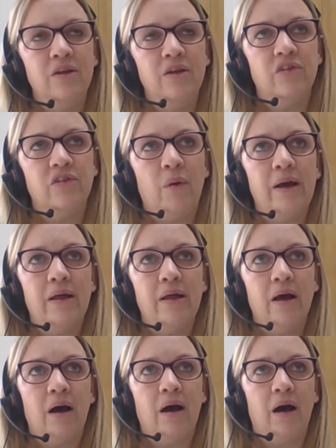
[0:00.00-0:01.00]
So
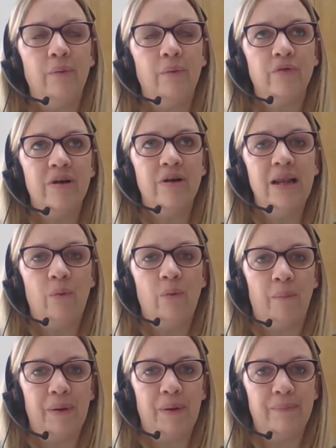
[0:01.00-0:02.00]
I would really
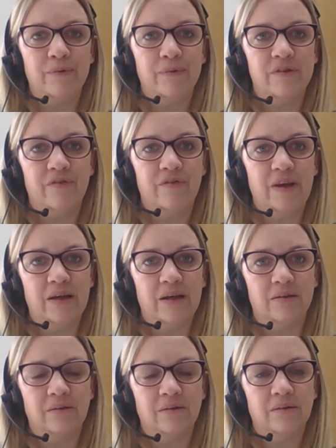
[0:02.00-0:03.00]
want people to
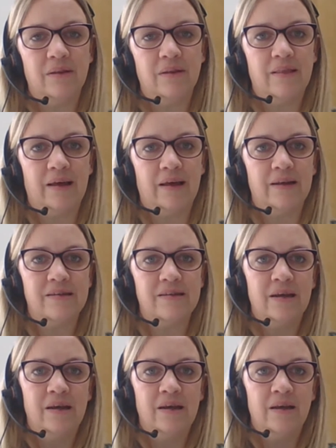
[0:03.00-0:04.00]
feel that
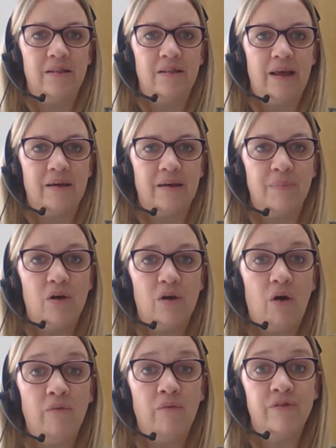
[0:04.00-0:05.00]
they can be
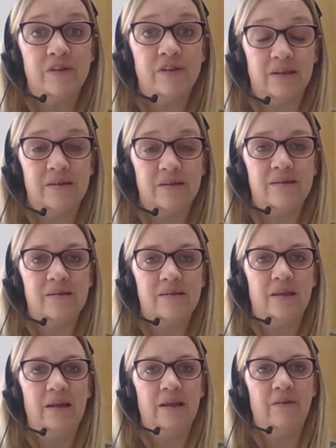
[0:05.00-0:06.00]
confident
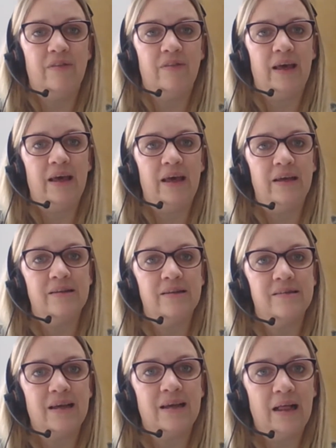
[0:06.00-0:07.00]
that if they
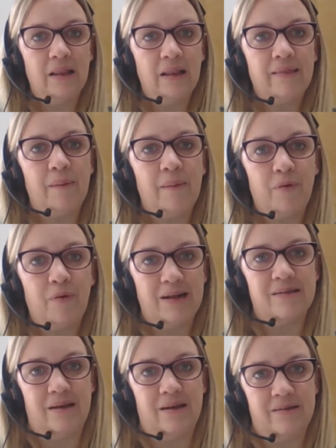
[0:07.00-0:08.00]
tell their
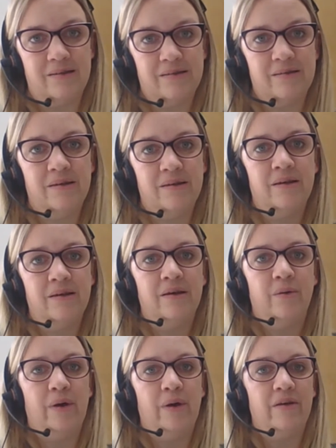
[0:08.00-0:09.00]
practice,
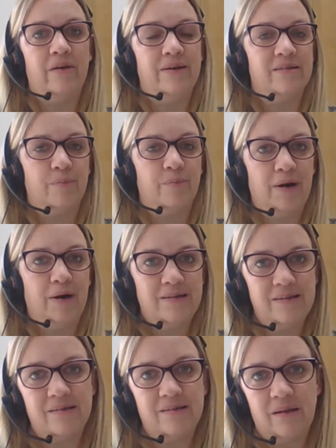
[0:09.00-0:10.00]
whether it's a
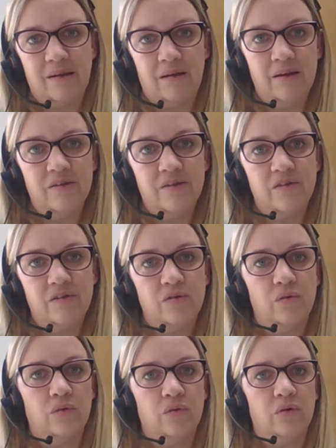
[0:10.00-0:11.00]
practice nurse
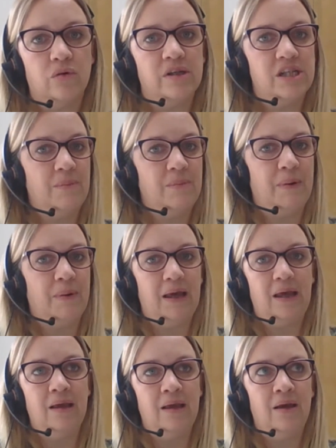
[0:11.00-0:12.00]
or a
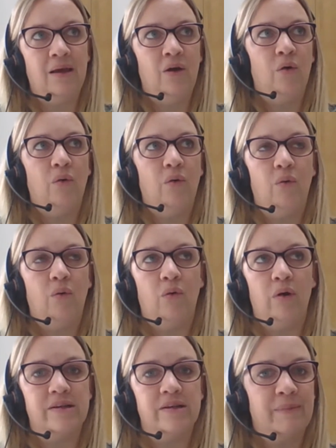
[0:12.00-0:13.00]
GP
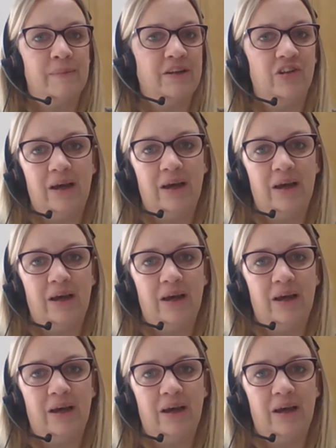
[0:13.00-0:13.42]
or a dementia